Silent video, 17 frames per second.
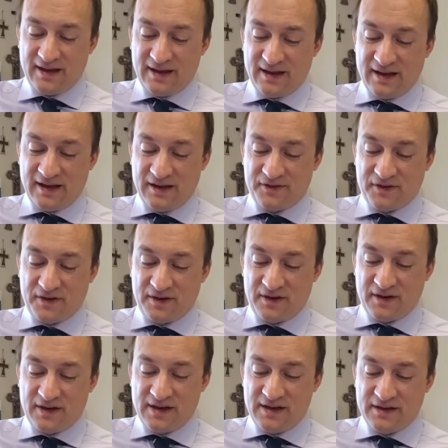
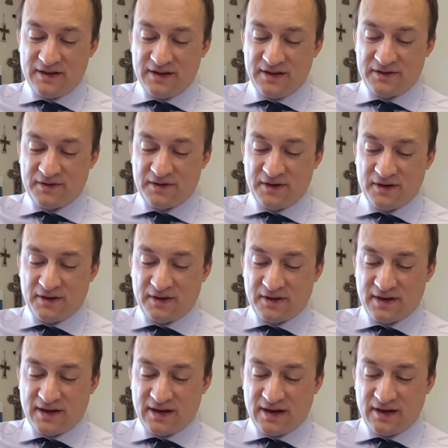after Israel
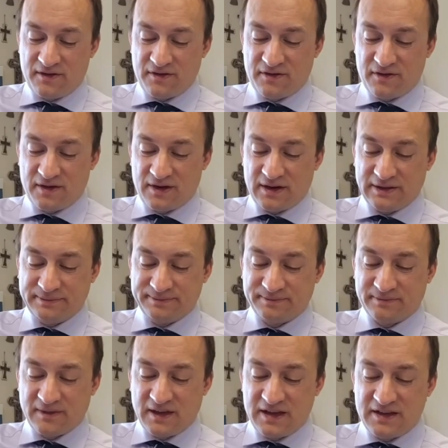kind of um,
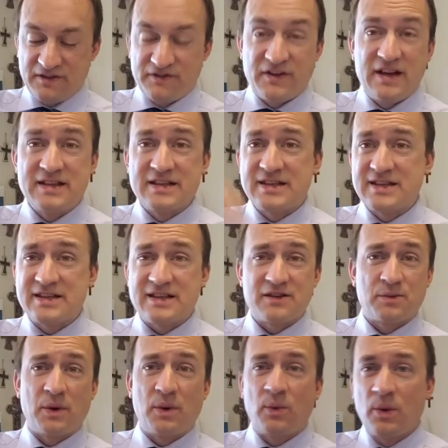defends and says,
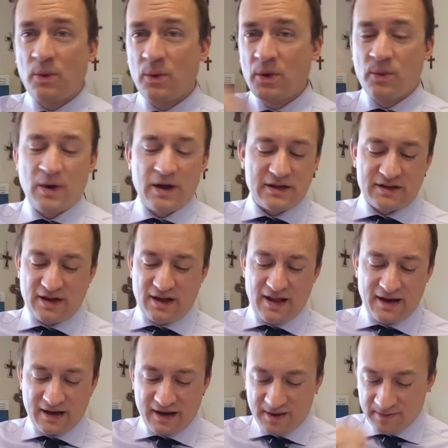well, well, with what shall I
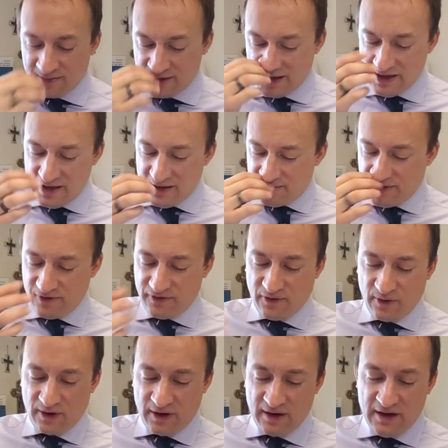come
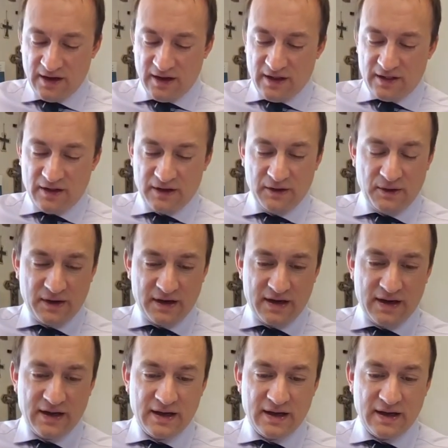before the Lord?